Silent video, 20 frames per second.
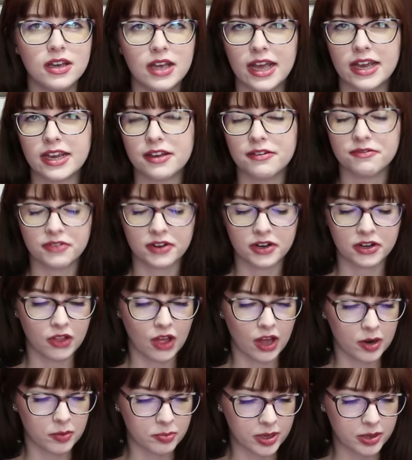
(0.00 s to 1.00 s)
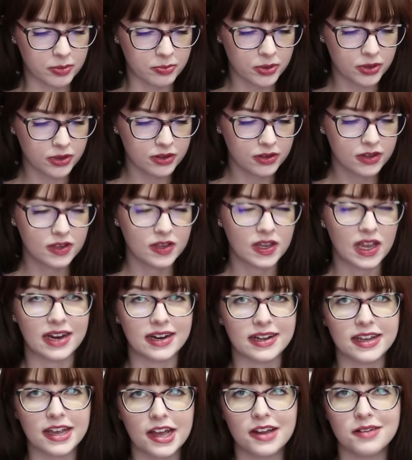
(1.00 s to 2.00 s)
It can fit a lot of people.
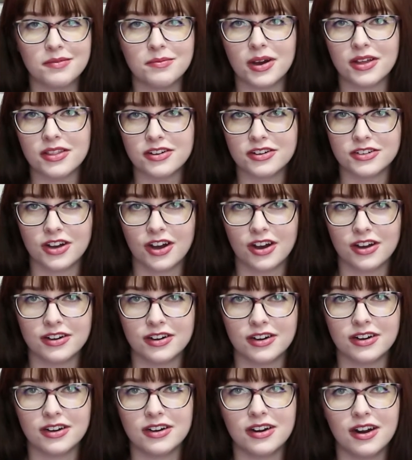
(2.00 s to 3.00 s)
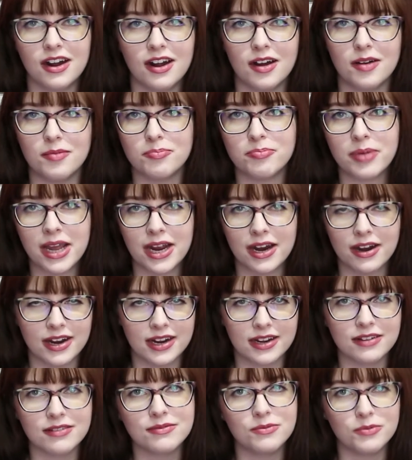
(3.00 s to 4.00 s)
And again, mother-daughter
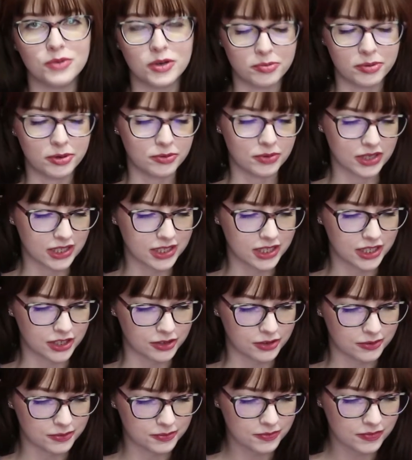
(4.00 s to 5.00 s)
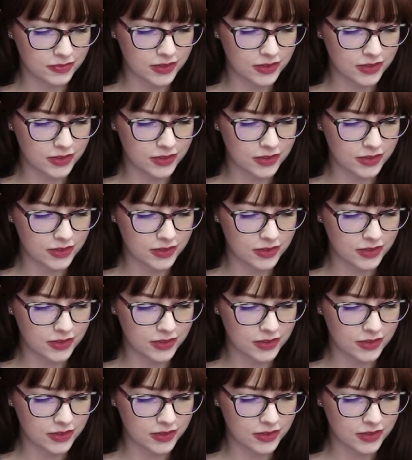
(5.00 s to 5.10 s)
pairing would be really cute.